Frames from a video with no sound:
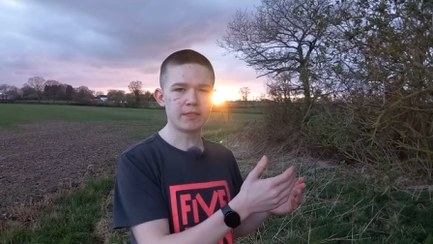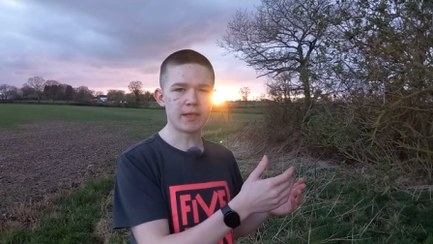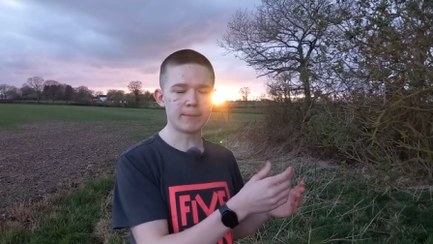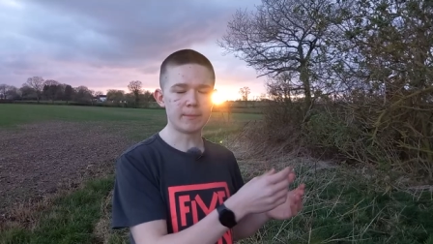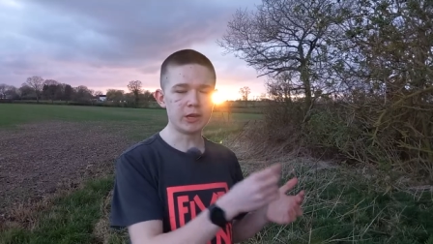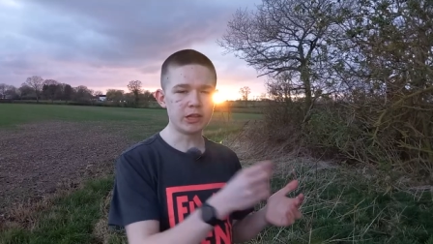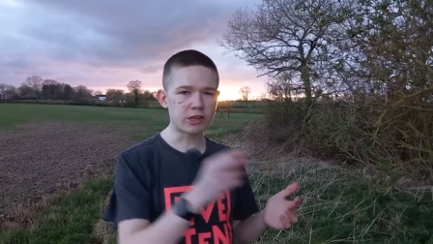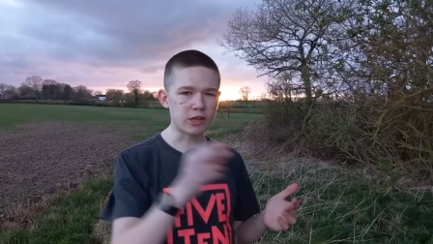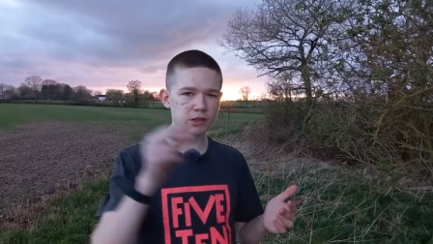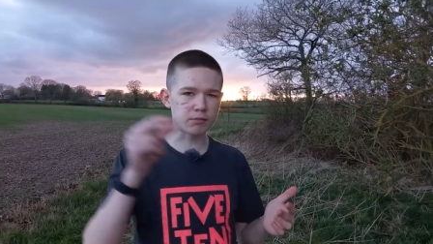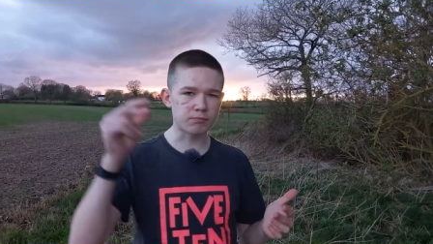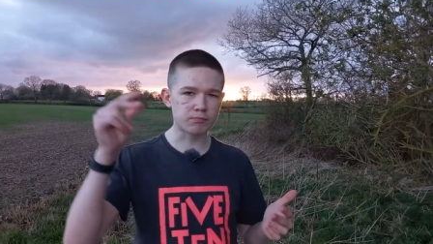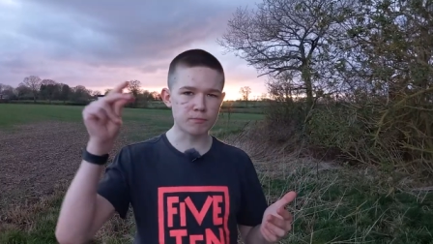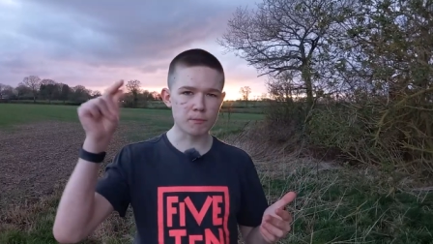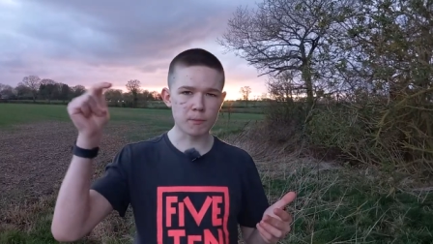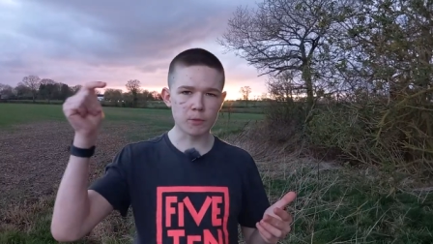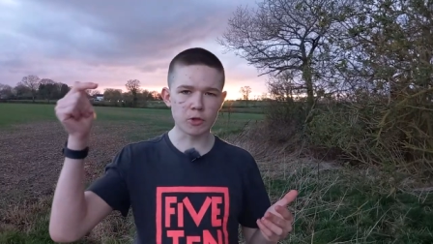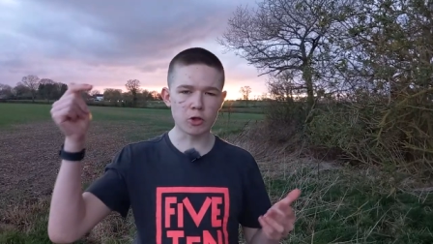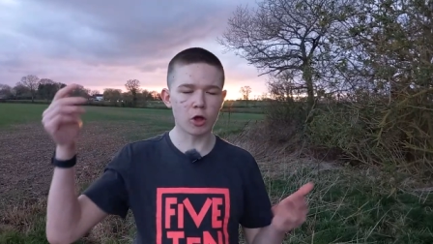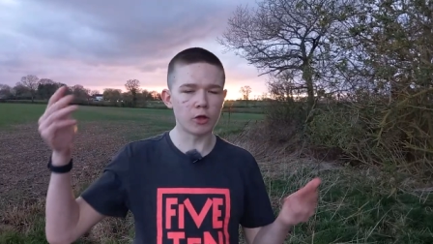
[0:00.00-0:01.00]
that money's just
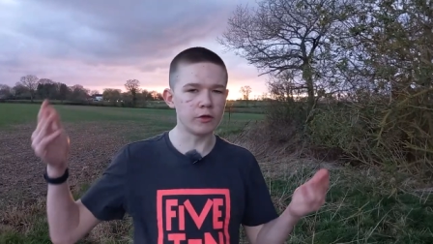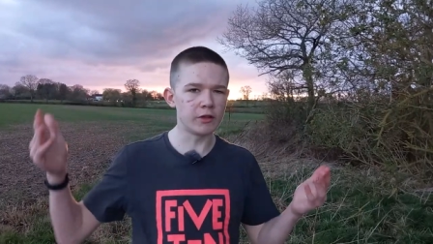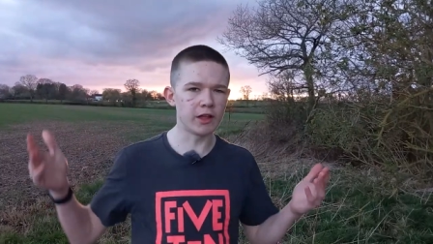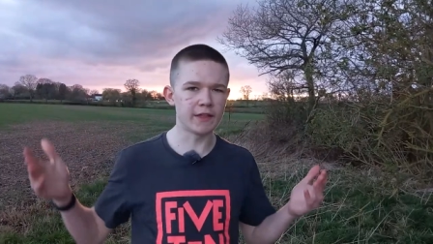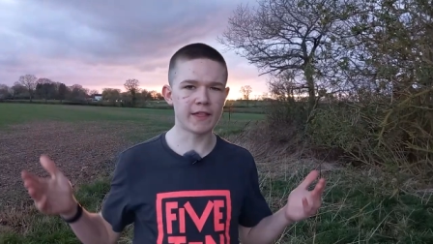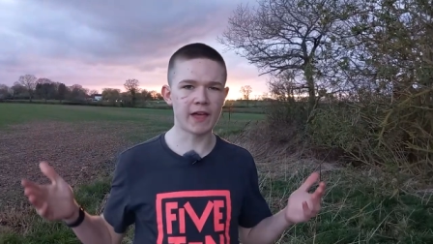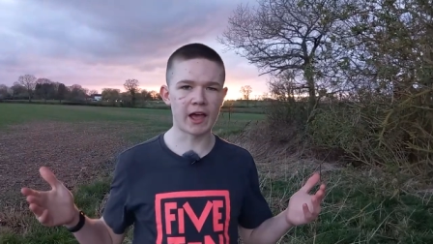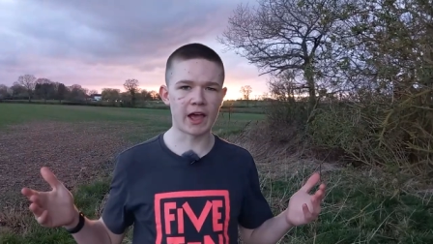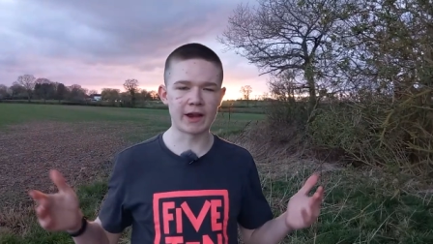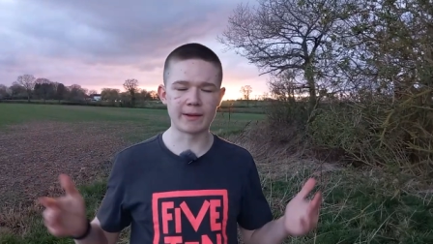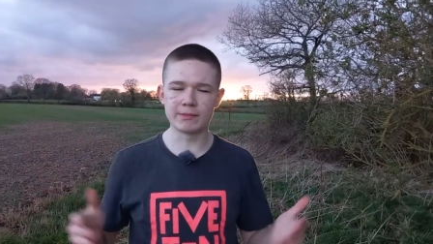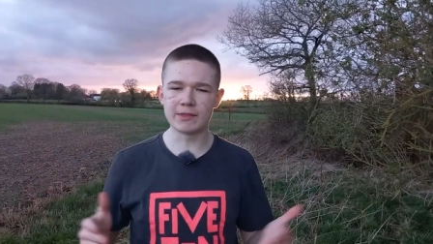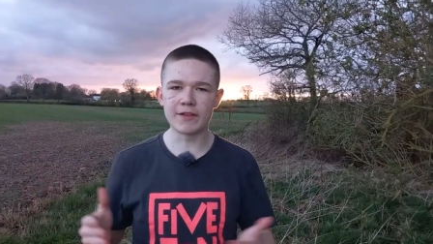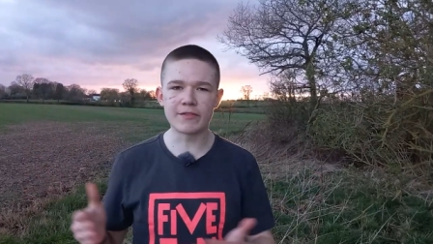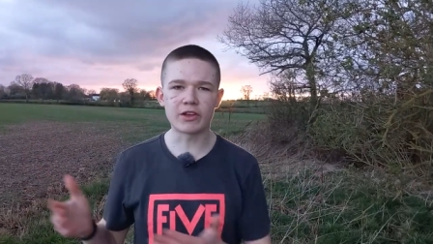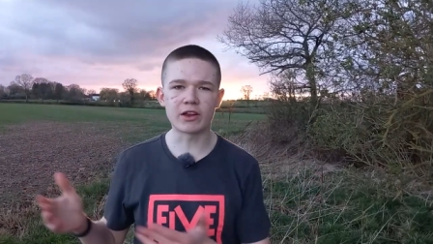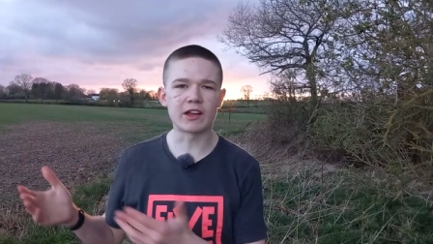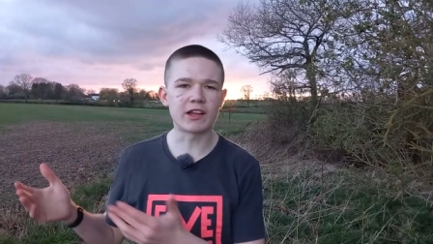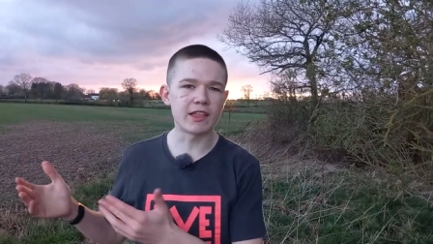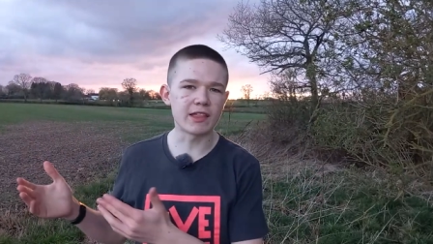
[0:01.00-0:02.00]
gone like that, and I'm
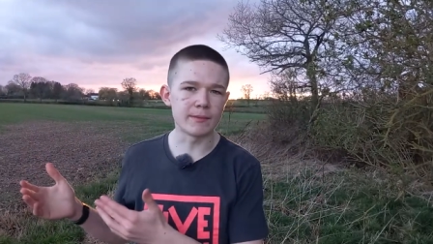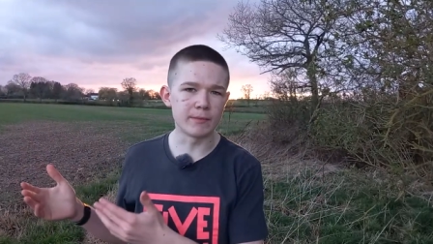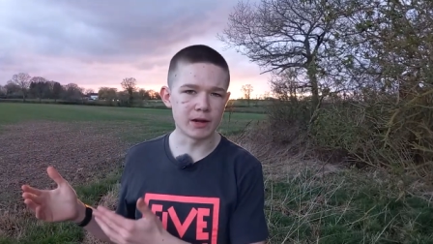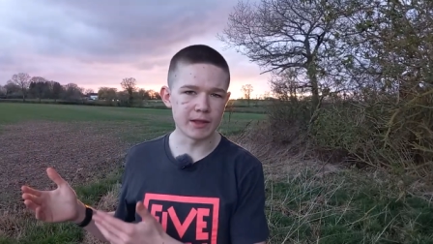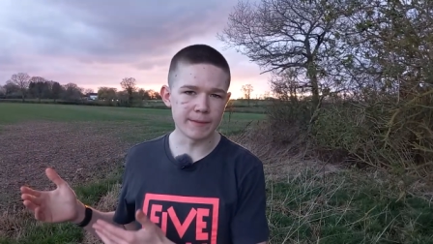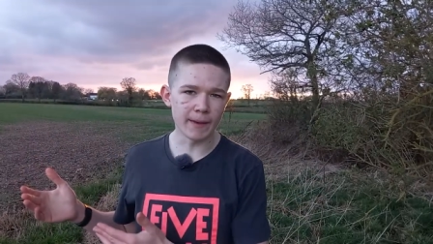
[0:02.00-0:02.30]
never gonna get the money